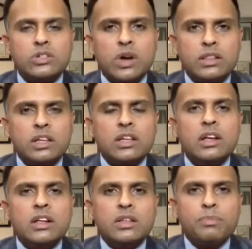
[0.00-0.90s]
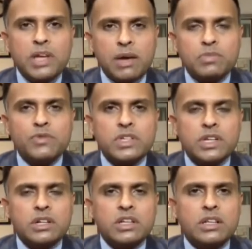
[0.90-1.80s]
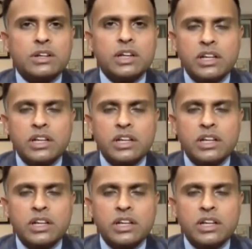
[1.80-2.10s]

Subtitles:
So I think the PM's visit, he really